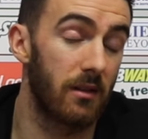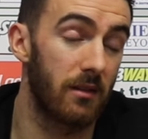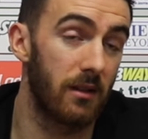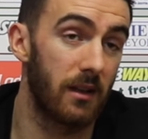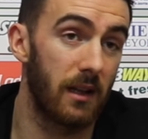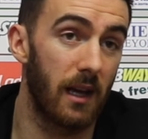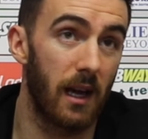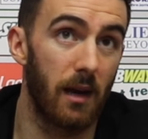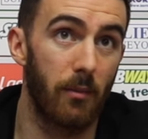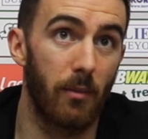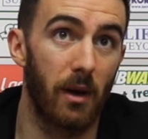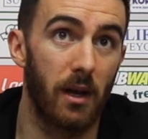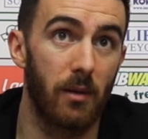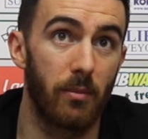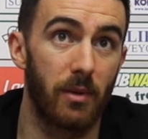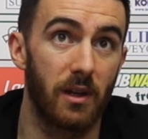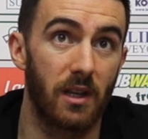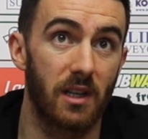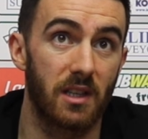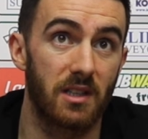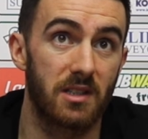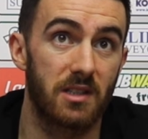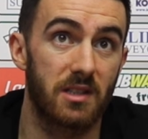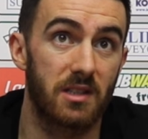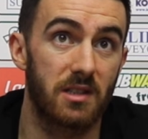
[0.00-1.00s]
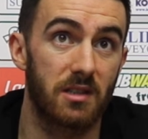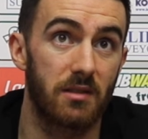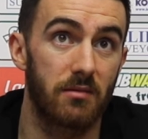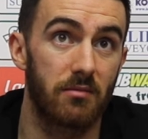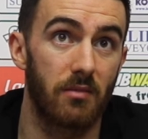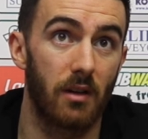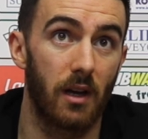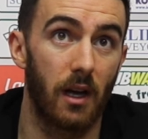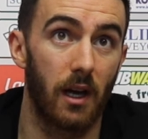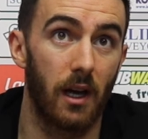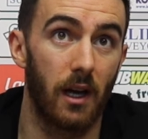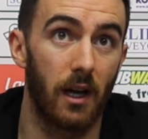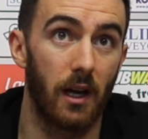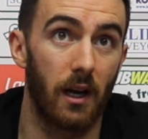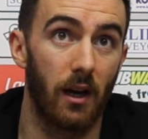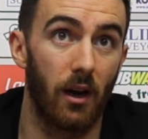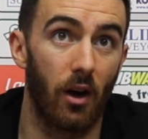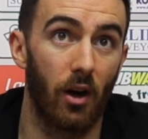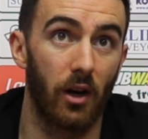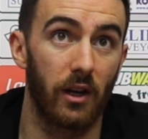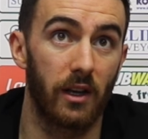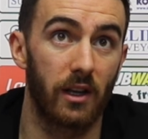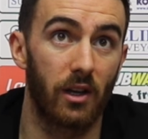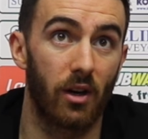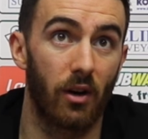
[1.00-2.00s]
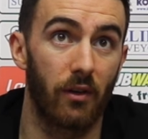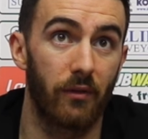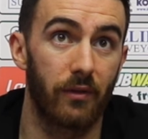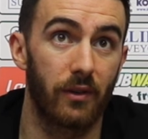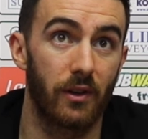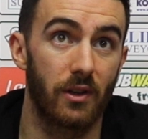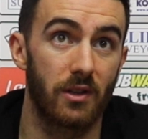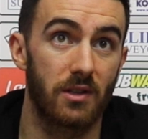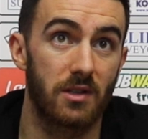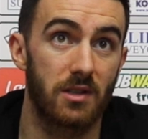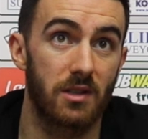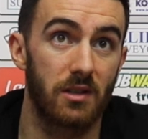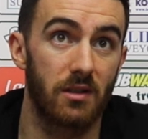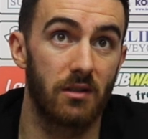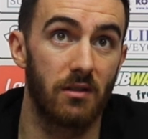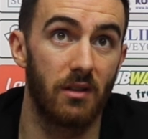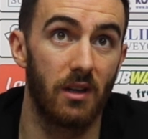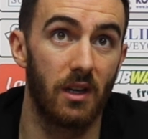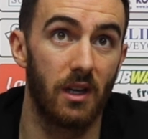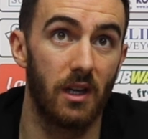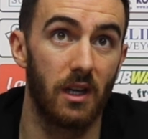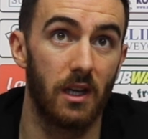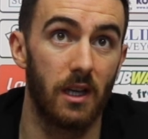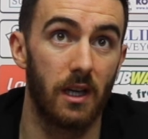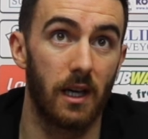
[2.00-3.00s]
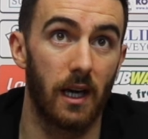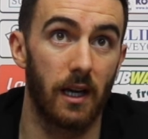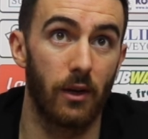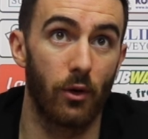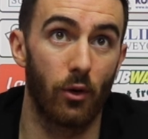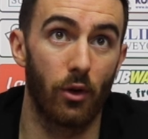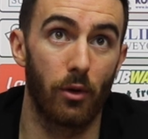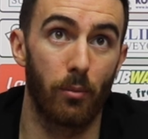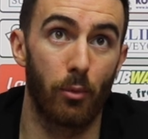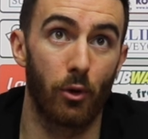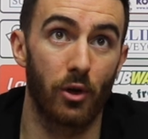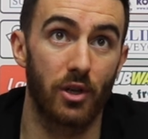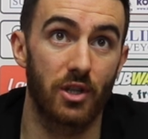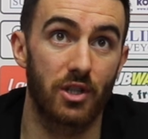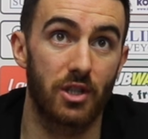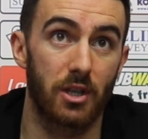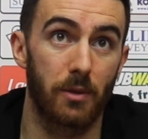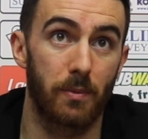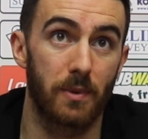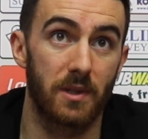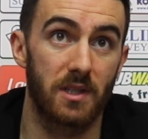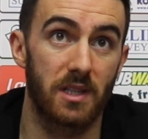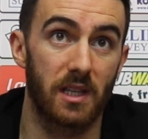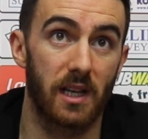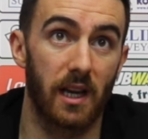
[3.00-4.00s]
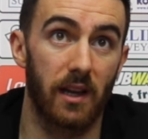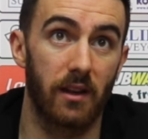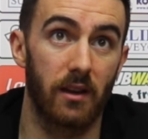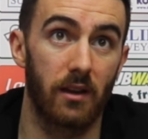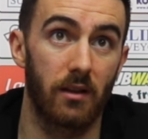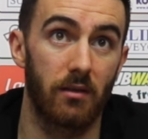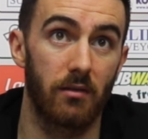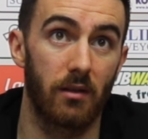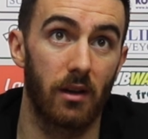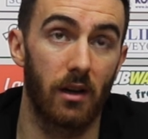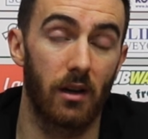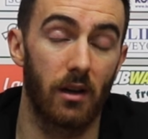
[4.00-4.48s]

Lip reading: yeah, maybe it's high in confidence and all the boys chipping together.